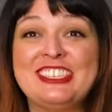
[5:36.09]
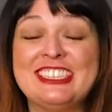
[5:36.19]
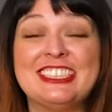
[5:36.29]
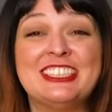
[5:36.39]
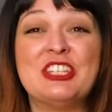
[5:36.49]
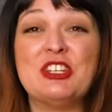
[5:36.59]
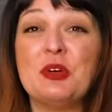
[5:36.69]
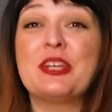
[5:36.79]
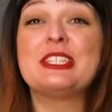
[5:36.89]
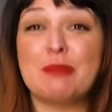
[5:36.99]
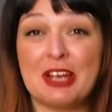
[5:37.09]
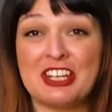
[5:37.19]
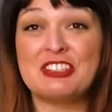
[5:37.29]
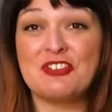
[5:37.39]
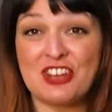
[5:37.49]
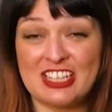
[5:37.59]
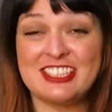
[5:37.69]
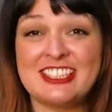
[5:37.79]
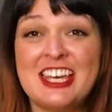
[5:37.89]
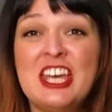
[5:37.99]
This is a new experience for us.